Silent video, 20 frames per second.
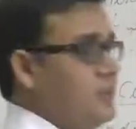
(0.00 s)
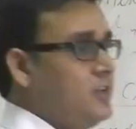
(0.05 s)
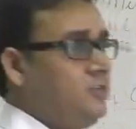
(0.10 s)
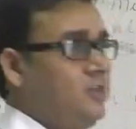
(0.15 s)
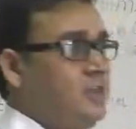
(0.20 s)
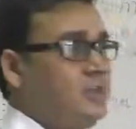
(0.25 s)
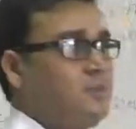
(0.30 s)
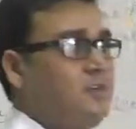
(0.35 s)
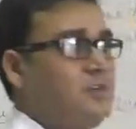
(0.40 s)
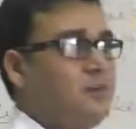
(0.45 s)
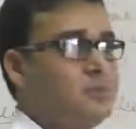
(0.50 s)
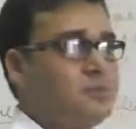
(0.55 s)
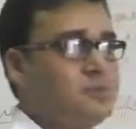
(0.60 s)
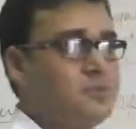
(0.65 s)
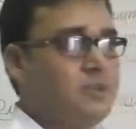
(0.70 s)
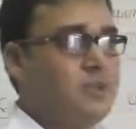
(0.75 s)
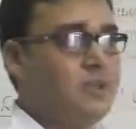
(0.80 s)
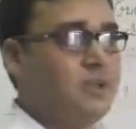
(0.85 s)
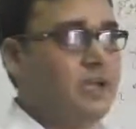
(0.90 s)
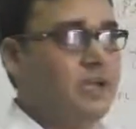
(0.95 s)
of adverbs
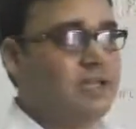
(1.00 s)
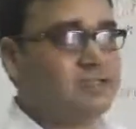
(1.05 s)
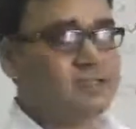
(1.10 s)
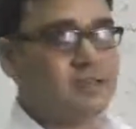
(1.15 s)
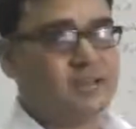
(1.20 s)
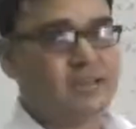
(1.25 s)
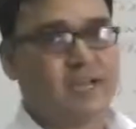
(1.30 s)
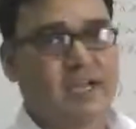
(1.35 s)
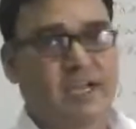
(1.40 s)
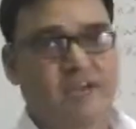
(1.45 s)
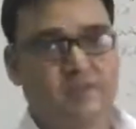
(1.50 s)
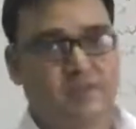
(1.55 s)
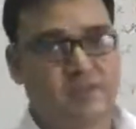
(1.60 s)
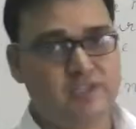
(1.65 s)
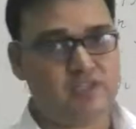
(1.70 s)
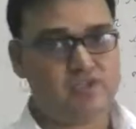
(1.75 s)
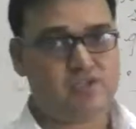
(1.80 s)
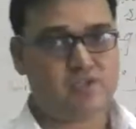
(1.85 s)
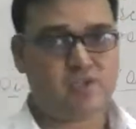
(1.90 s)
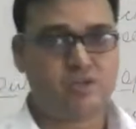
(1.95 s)
actually I have
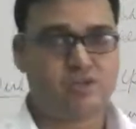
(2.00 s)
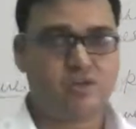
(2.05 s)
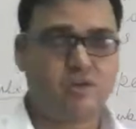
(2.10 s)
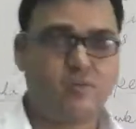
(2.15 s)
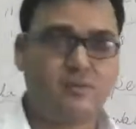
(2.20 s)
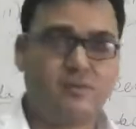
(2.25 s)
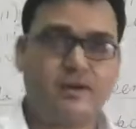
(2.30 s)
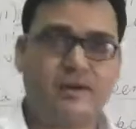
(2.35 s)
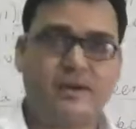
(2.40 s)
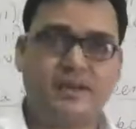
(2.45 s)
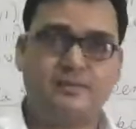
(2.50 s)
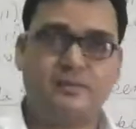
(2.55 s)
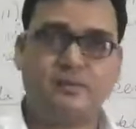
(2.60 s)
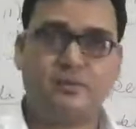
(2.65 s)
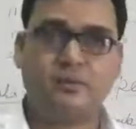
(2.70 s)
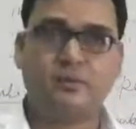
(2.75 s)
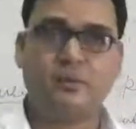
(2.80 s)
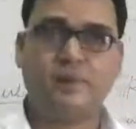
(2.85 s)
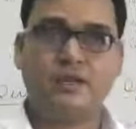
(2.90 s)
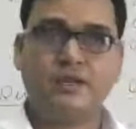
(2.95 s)
mentioned on
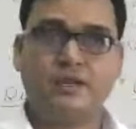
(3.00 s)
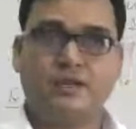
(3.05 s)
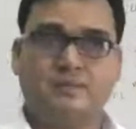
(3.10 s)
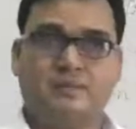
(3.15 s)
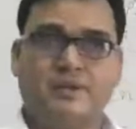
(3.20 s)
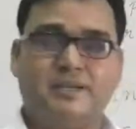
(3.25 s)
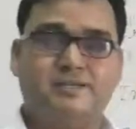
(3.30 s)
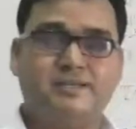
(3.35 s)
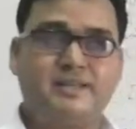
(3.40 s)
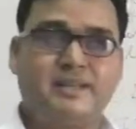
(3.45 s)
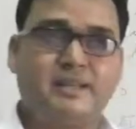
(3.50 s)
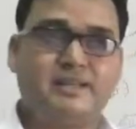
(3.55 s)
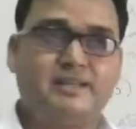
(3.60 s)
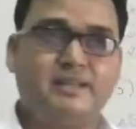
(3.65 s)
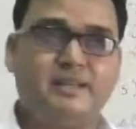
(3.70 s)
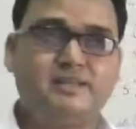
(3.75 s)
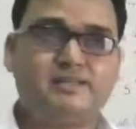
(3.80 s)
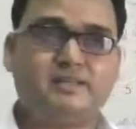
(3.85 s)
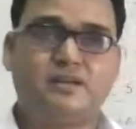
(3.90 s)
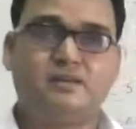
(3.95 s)
plyboard. Basically,
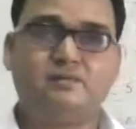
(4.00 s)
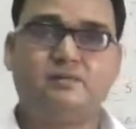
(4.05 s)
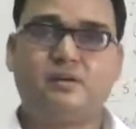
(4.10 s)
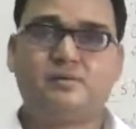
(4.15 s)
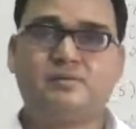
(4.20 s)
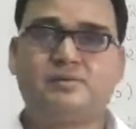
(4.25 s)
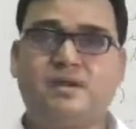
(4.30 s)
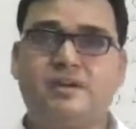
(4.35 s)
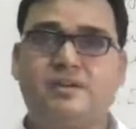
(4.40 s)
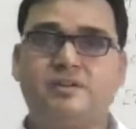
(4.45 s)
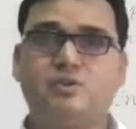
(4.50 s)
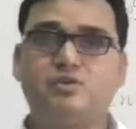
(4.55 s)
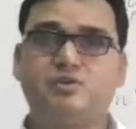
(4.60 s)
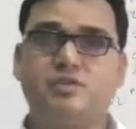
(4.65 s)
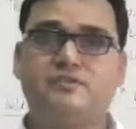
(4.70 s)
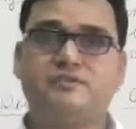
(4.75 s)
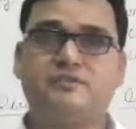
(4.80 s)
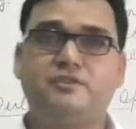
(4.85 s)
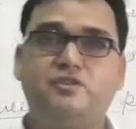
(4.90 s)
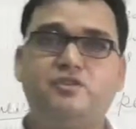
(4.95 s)
these adverbs are used
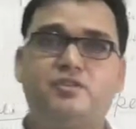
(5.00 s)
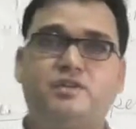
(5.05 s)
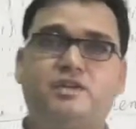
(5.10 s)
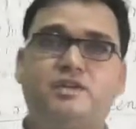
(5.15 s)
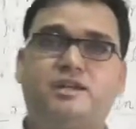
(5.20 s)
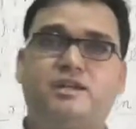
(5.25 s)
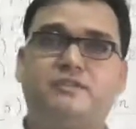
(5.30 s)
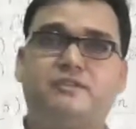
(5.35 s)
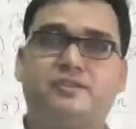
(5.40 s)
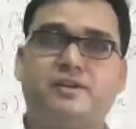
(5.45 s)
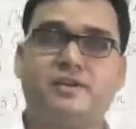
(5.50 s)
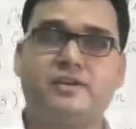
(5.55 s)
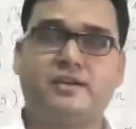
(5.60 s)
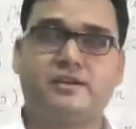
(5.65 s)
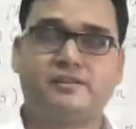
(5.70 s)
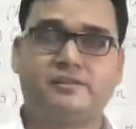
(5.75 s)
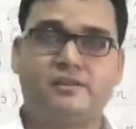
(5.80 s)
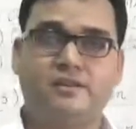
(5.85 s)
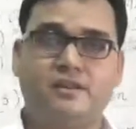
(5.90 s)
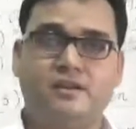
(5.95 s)
in future indefinite
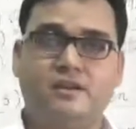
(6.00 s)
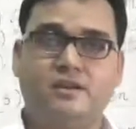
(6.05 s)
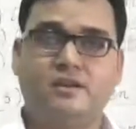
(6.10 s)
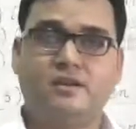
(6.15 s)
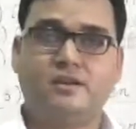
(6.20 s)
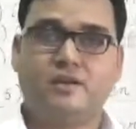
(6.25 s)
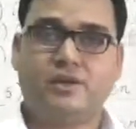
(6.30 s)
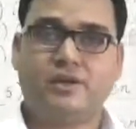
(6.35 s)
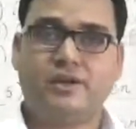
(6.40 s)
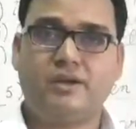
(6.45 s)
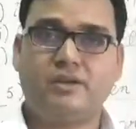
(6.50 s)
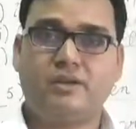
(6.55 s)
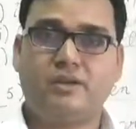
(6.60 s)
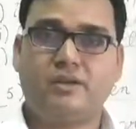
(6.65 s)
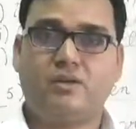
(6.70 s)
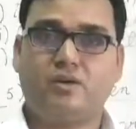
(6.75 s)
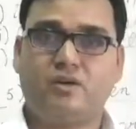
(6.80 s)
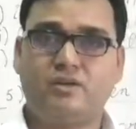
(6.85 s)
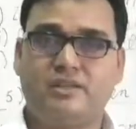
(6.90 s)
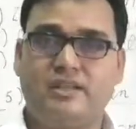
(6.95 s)
tense, okay,
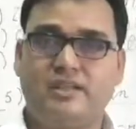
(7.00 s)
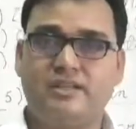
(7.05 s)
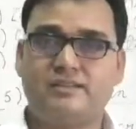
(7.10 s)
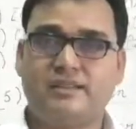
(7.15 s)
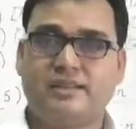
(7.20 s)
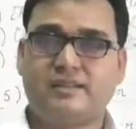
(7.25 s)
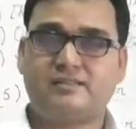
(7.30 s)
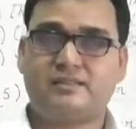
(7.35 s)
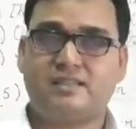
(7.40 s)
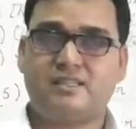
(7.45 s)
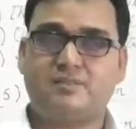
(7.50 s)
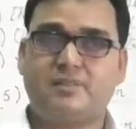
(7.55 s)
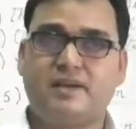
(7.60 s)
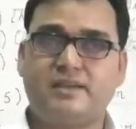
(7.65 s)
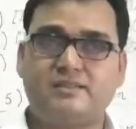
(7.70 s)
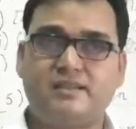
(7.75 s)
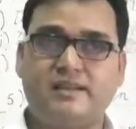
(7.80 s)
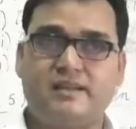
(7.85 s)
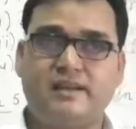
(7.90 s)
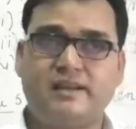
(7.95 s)
or these actions
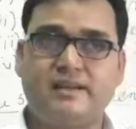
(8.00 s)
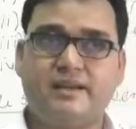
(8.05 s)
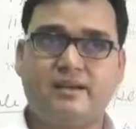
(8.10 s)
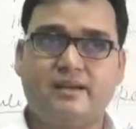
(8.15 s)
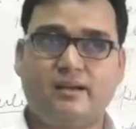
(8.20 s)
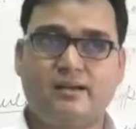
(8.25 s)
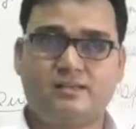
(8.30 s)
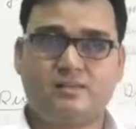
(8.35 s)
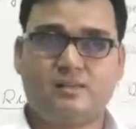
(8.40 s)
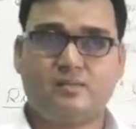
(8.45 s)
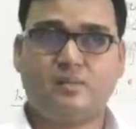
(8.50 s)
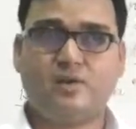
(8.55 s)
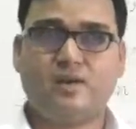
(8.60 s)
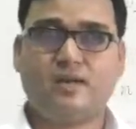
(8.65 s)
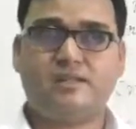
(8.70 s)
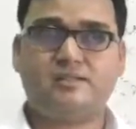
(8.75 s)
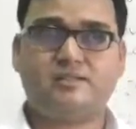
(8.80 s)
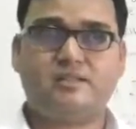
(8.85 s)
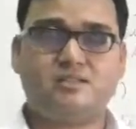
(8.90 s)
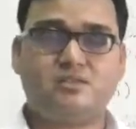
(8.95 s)
basically
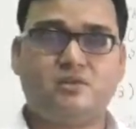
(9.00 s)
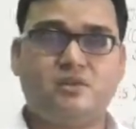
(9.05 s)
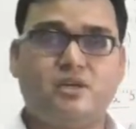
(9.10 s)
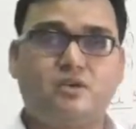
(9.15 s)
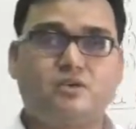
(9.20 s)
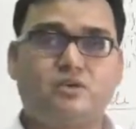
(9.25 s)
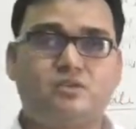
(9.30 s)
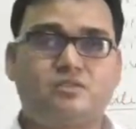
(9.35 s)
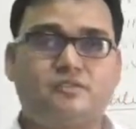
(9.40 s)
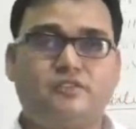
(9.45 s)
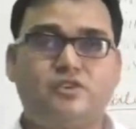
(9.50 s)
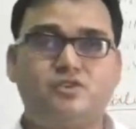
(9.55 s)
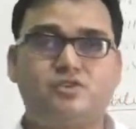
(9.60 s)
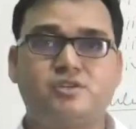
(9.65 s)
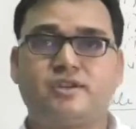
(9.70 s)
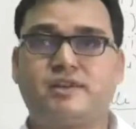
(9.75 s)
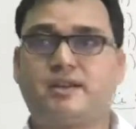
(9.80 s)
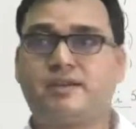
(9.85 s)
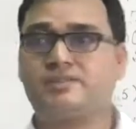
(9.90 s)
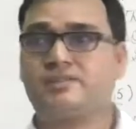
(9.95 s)
symbolizes or denotes
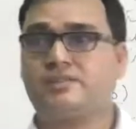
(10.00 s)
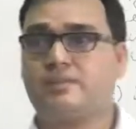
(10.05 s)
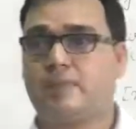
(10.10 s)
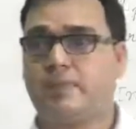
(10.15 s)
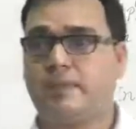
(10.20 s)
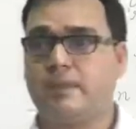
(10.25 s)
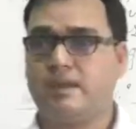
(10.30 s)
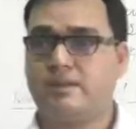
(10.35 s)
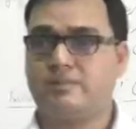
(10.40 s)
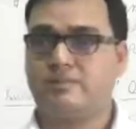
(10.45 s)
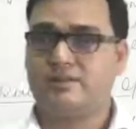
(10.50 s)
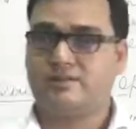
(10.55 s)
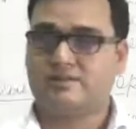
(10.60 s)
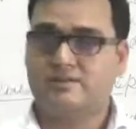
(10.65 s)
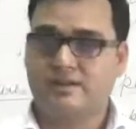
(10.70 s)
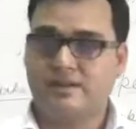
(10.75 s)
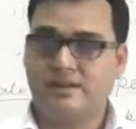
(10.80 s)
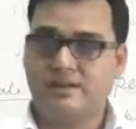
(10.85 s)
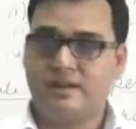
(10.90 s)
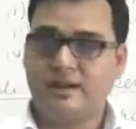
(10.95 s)
future action. But
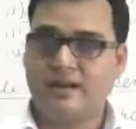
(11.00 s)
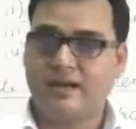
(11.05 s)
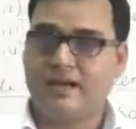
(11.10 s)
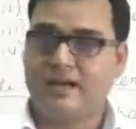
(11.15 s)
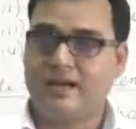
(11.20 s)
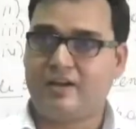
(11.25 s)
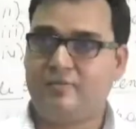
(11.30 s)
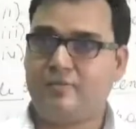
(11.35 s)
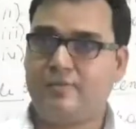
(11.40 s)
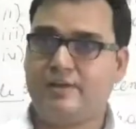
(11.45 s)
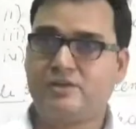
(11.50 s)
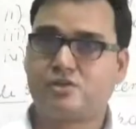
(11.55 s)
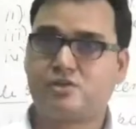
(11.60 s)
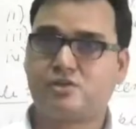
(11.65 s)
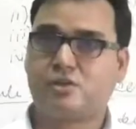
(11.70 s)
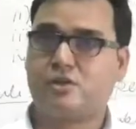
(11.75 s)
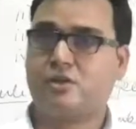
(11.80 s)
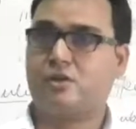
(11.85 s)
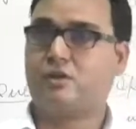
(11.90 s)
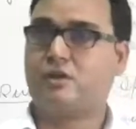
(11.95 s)
still, I have
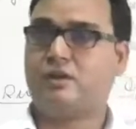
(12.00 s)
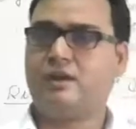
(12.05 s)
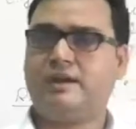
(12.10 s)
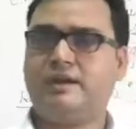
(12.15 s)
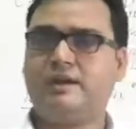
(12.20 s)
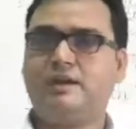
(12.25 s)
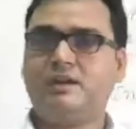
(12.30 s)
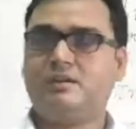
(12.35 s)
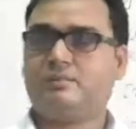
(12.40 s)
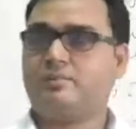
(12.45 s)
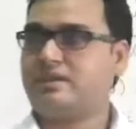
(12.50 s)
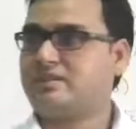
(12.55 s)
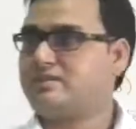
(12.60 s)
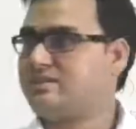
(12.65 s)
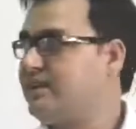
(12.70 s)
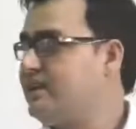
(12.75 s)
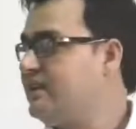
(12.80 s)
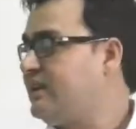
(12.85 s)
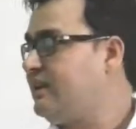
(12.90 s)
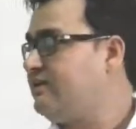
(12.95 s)
mentioned only
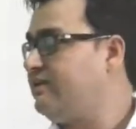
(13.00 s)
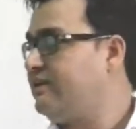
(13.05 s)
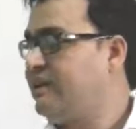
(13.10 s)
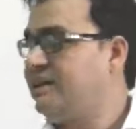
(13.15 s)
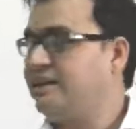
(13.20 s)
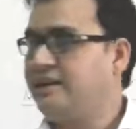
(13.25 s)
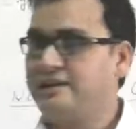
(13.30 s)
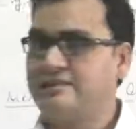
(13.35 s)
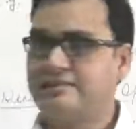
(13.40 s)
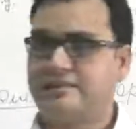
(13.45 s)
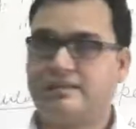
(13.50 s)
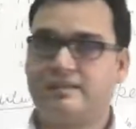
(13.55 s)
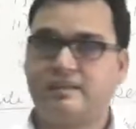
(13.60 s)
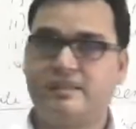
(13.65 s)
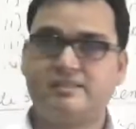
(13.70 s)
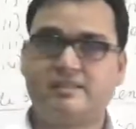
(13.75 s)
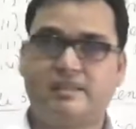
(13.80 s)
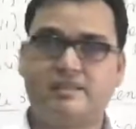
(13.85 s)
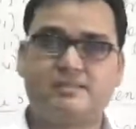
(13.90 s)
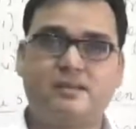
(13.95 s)
present indefinite tense in
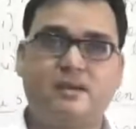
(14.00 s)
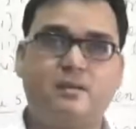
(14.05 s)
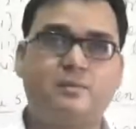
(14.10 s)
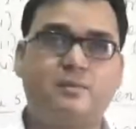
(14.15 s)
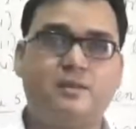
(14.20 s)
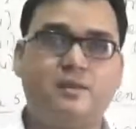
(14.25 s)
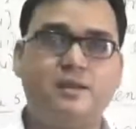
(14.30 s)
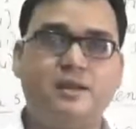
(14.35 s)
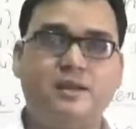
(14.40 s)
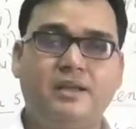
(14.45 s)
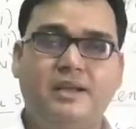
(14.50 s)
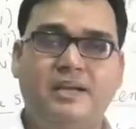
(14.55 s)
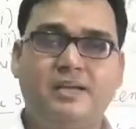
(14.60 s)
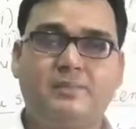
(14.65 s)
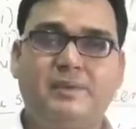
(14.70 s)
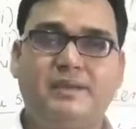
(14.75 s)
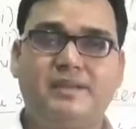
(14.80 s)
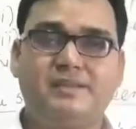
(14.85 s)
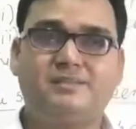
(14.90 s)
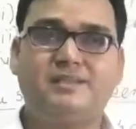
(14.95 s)
these examples. It
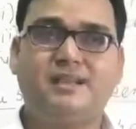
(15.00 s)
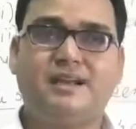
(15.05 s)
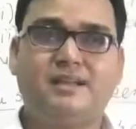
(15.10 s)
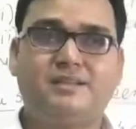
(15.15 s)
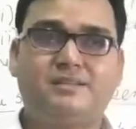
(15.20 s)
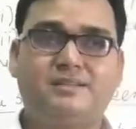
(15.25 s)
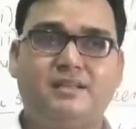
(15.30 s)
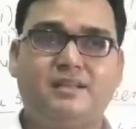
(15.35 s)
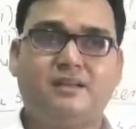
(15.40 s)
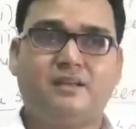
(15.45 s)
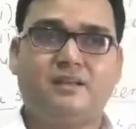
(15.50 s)
means that